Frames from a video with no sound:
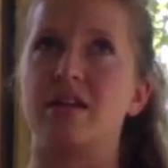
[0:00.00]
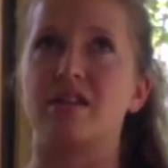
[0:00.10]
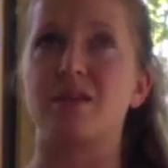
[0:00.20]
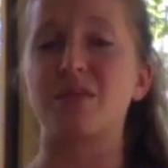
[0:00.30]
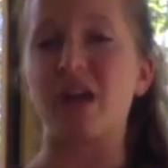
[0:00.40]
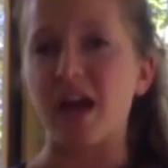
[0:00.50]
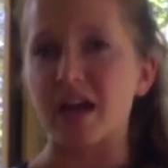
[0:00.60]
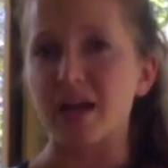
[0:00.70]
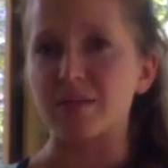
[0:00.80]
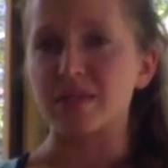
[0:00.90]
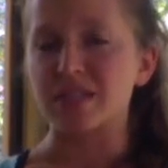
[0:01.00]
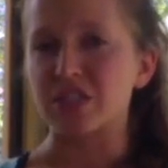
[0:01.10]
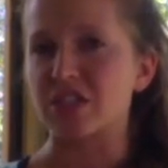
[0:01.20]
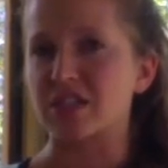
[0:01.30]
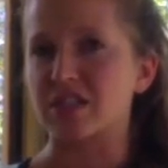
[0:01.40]
sometimes it
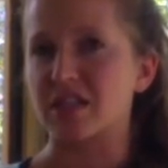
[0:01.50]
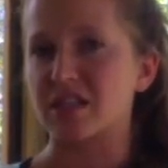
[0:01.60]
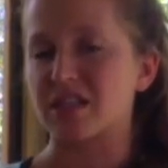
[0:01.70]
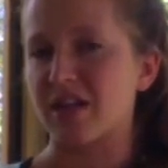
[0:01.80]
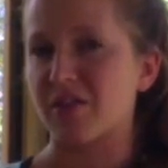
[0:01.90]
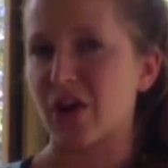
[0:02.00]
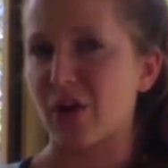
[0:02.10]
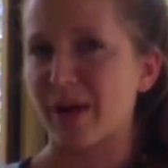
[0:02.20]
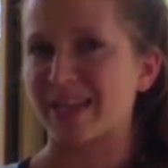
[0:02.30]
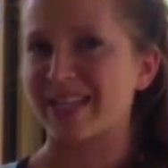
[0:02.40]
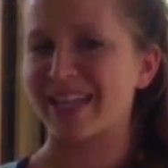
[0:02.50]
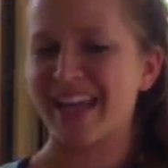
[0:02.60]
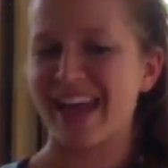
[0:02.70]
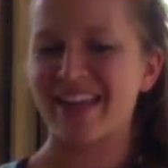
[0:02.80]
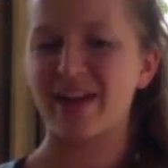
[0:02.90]
just doesn't ever go back
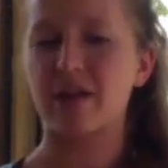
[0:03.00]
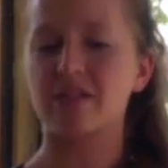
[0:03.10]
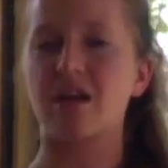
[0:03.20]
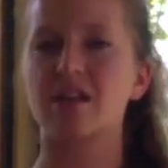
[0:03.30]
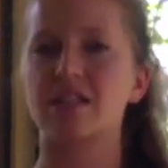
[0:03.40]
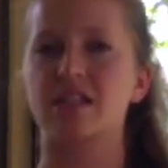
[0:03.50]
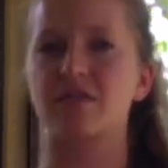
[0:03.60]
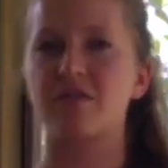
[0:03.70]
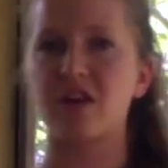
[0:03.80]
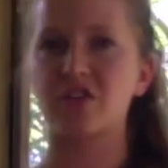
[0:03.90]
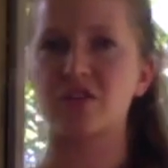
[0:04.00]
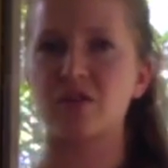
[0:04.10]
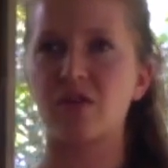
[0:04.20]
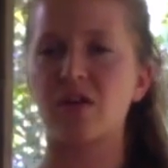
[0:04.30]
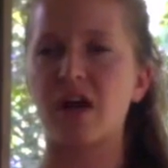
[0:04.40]
together. As long as it's
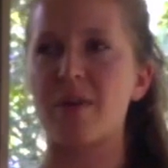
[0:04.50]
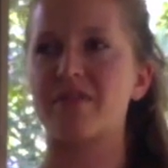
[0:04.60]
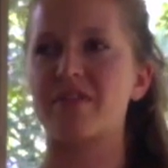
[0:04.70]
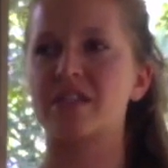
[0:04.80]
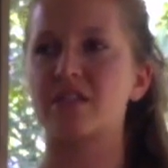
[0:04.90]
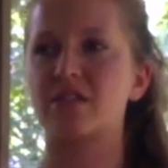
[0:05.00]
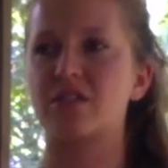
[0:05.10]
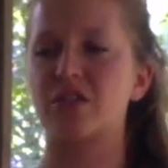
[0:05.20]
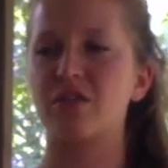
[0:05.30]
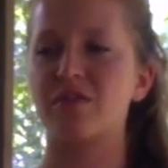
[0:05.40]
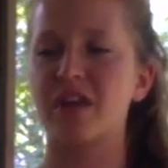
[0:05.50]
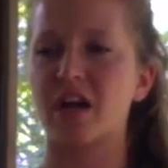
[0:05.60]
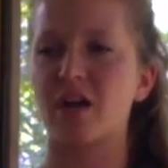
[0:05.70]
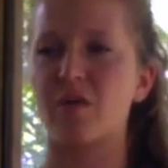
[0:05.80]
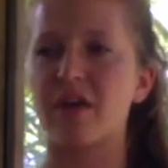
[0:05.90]
functional, if it's 2
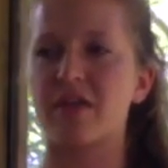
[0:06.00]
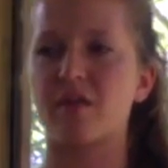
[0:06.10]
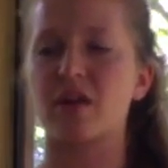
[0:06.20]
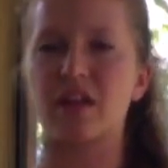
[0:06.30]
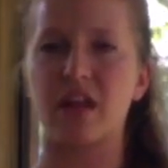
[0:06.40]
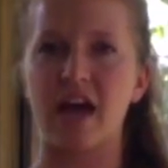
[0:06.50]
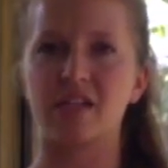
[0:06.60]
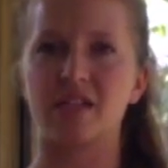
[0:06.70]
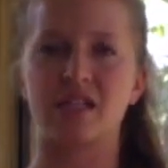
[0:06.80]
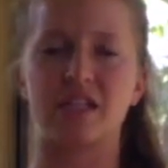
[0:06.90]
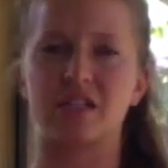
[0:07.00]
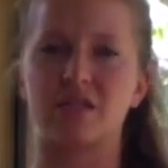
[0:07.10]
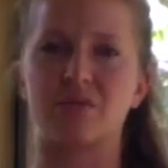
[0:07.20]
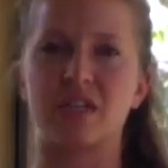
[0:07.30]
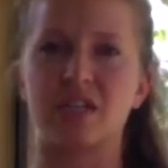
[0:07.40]
finger width or less, then it's
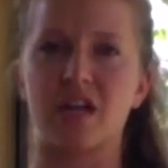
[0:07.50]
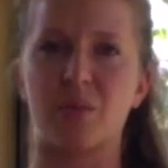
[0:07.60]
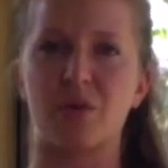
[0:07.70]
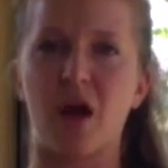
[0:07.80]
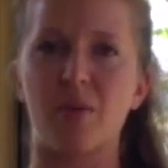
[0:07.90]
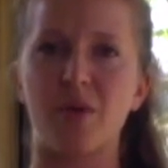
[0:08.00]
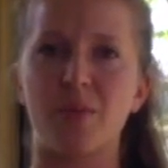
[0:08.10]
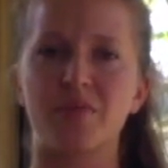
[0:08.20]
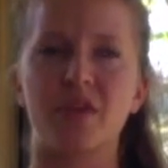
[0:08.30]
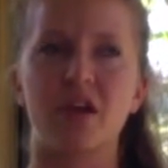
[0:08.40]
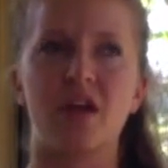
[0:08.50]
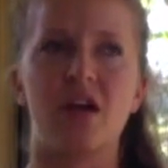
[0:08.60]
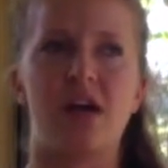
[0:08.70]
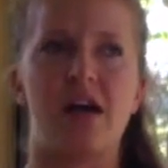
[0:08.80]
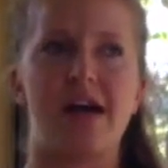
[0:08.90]
really not a problem.
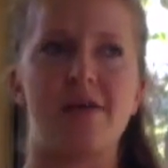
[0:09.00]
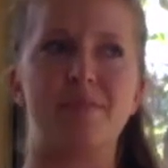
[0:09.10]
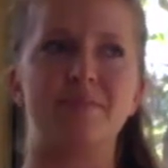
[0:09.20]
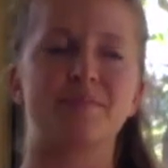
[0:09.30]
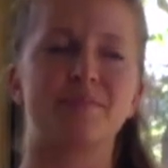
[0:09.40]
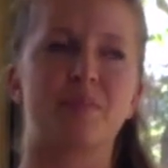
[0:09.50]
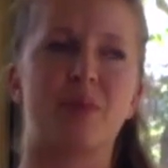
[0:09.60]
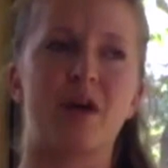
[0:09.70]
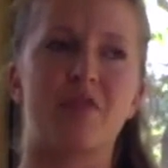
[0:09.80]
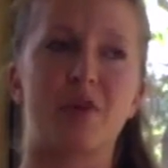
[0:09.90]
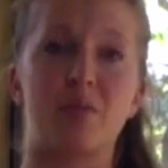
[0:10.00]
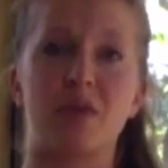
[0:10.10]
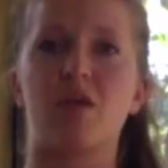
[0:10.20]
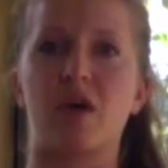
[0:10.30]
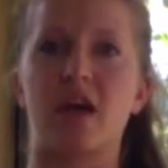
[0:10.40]
But for me,
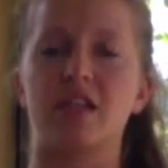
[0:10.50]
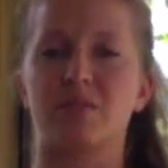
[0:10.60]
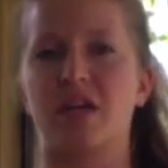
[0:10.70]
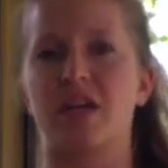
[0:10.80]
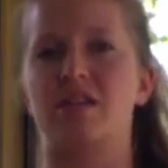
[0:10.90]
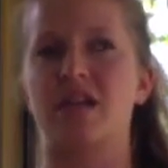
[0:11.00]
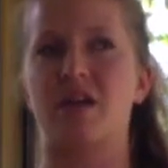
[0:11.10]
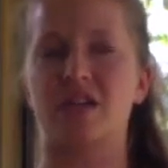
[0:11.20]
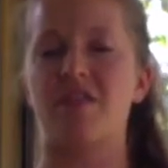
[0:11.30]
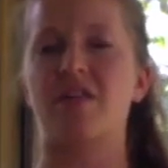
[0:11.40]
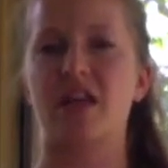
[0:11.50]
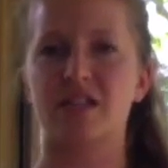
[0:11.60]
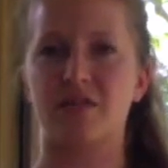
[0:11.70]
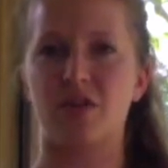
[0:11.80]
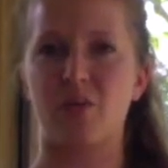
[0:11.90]
it was because I was having
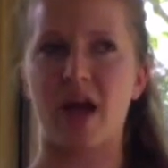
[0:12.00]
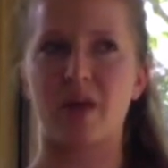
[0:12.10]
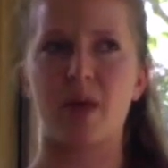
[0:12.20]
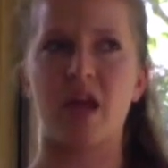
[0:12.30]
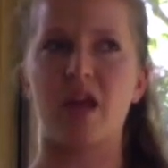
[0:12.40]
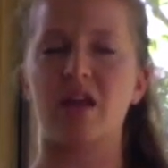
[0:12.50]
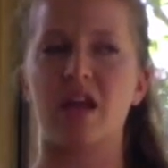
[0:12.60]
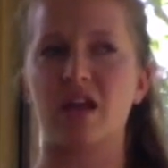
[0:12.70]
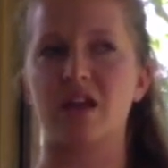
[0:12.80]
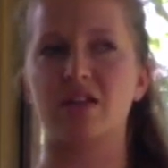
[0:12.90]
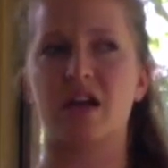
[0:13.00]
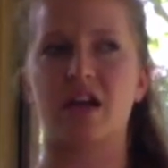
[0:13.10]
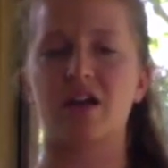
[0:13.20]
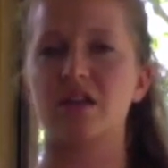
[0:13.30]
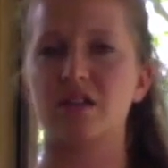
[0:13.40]
lots of low back pain and I
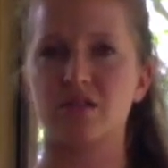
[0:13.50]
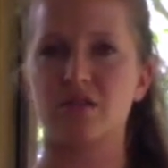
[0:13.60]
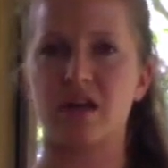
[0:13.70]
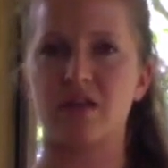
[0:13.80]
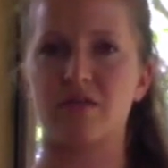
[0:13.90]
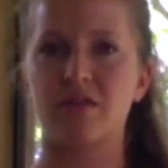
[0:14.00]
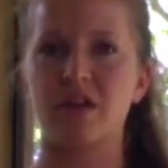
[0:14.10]
couldn't do a lot of